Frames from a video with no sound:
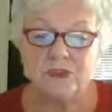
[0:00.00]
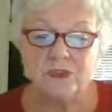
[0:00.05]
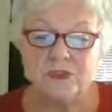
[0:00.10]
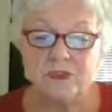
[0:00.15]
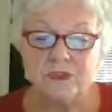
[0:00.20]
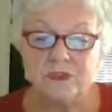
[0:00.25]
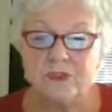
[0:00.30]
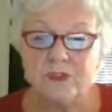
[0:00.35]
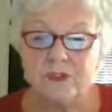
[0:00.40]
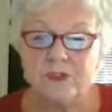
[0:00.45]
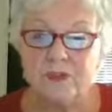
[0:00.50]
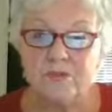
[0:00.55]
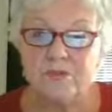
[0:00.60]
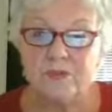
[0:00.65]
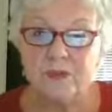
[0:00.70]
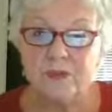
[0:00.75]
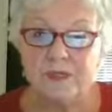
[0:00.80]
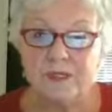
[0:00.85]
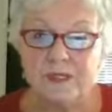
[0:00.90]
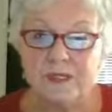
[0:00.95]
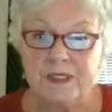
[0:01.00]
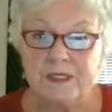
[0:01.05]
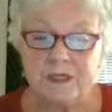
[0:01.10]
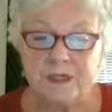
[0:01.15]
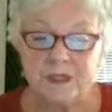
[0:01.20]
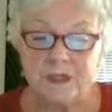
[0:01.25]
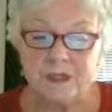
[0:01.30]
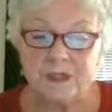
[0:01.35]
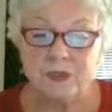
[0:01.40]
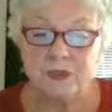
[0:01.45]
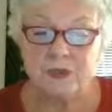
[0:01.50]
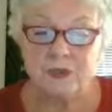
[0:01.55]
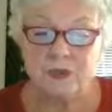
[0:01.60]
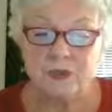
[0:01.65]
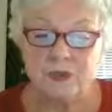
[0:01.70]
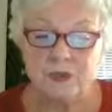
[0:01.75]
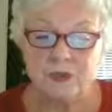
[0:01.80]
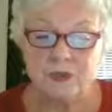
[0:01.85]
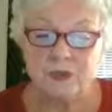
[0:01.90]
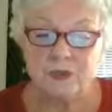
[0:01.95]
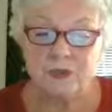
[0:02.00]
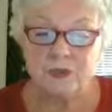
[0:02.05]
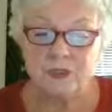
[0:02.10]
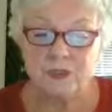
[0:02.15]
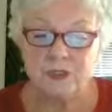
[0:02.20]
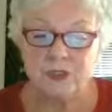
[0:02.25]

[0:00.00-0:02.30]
different brain disorders.